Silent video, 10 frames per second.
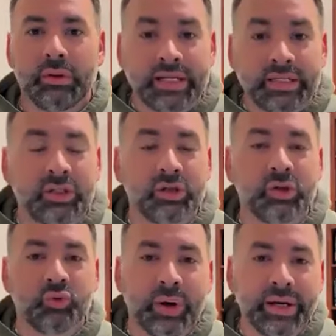That's the
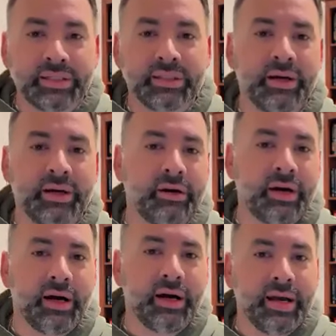grace that our
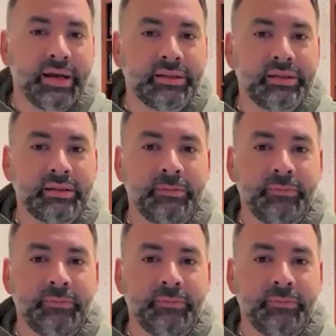God has.